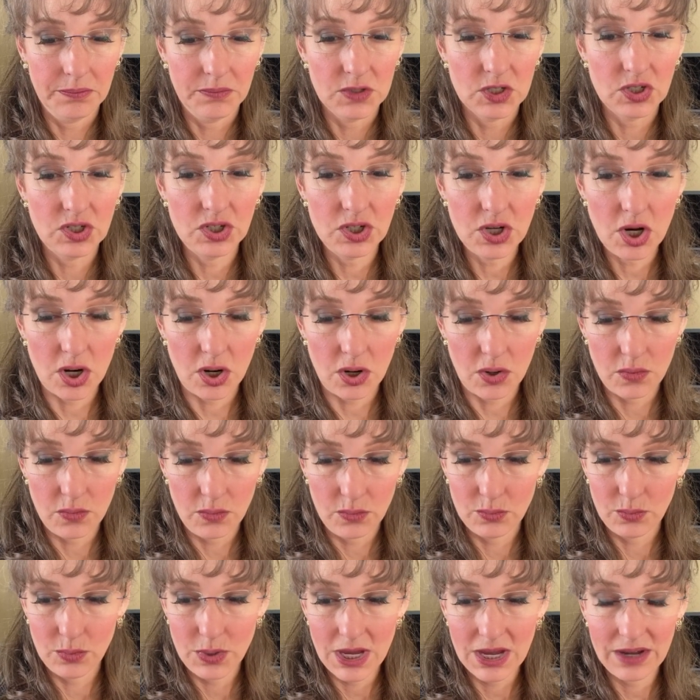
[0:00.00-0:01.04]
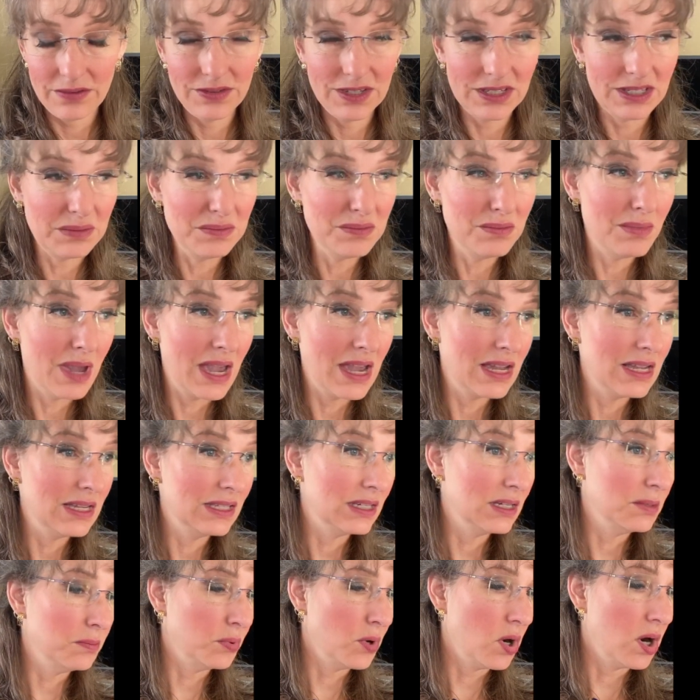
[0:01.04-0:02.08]
So we have this
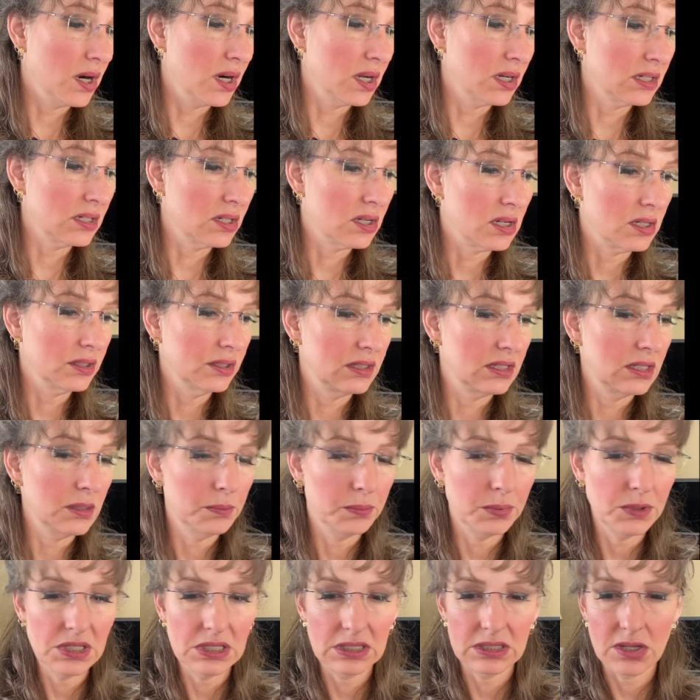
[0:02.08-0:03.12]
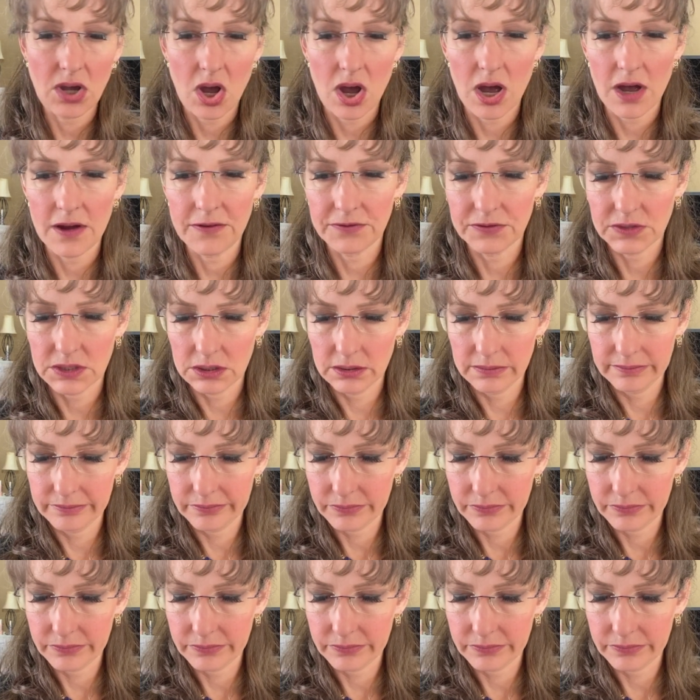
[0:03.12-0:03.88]
amazing product called Simply Soft.